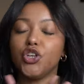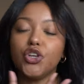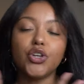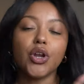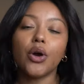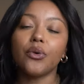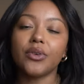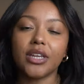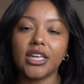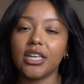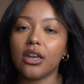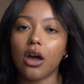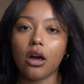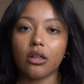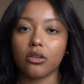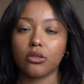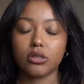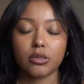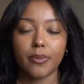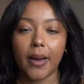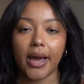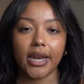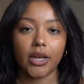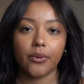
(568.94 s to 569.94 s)
you don't need all
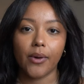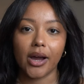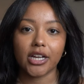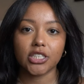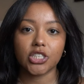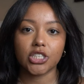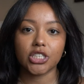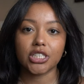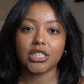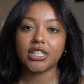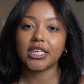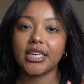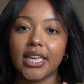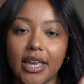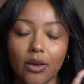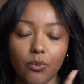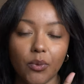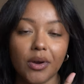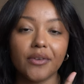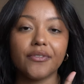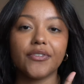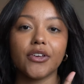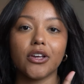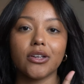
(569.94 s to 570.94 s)
those body washes. Get
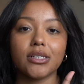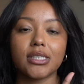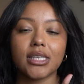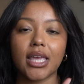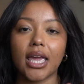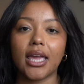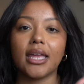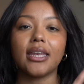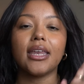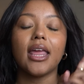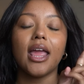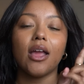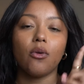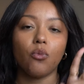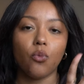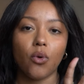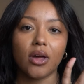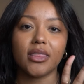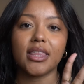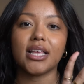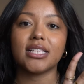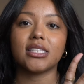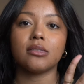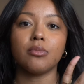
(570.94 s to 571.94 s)
one for your skin and
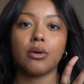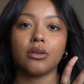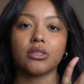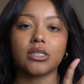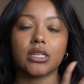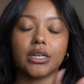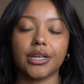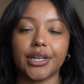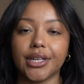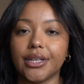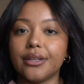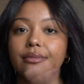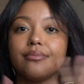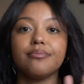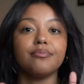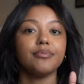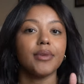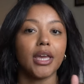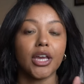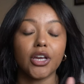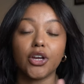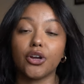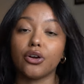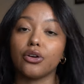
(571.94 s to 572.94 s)
one that smells good
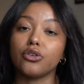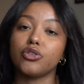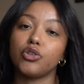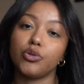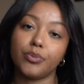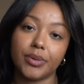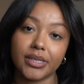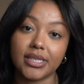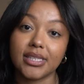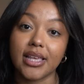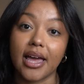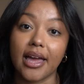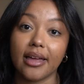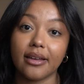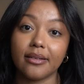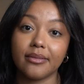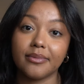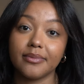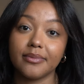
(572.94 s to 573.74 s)
and girl, you will be set.